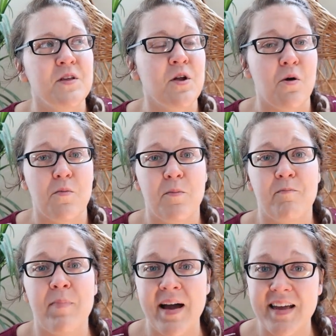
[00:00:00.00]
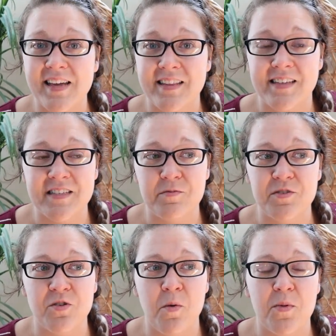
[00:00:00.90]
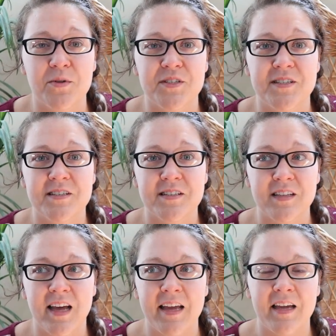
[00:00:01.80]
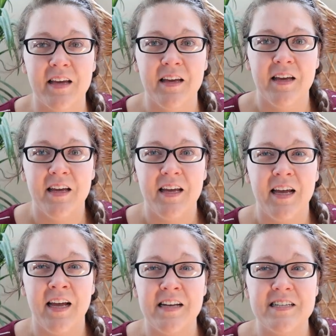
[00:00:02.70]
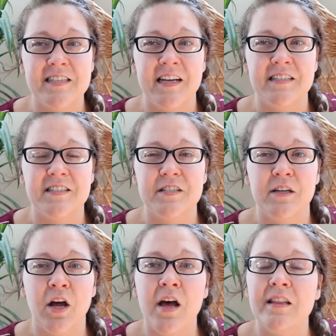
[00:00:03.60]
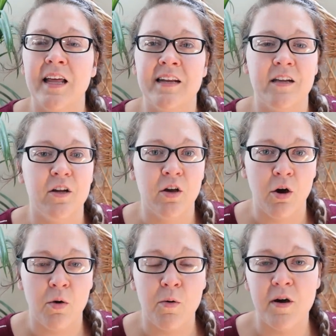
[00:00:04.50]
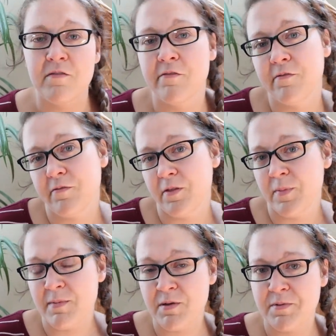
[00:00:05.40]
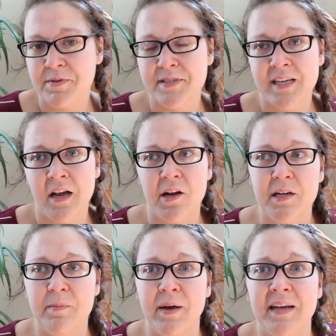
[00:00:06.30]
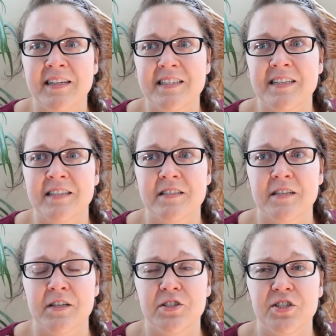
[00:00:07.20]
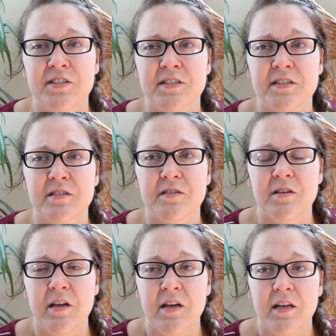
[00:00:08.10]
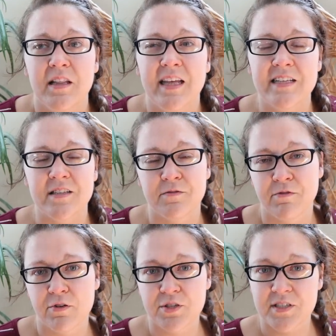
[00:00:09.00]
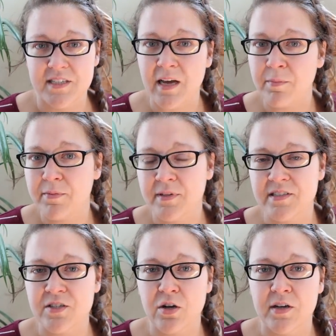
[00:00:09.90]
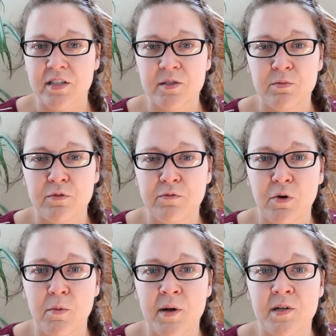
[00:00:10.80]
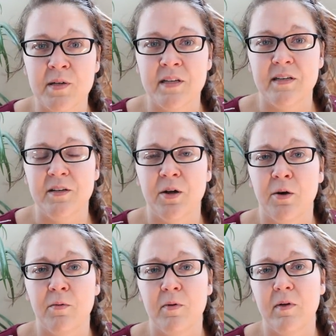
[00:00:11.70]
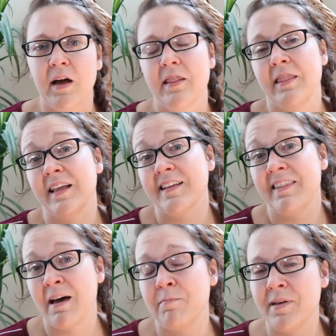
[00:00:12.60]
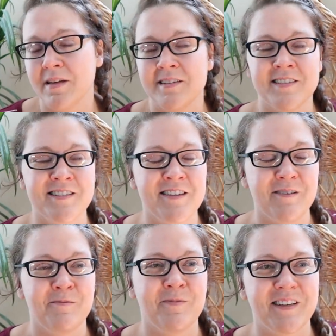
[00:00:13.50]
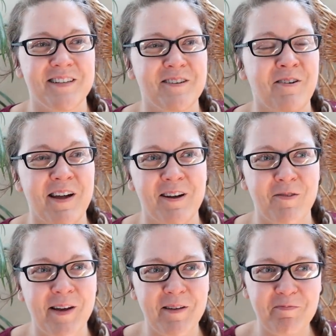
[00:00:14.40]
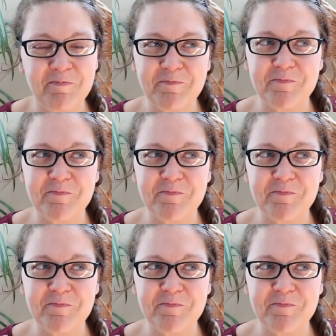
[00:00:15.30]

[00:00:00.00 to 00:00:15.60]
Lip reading: You know, buying this was almost like, in a sense, not letting go of the baby we miscarried, but in a sense, like just like the first step in starting to move forward. And, you know, like that, it's like crying already.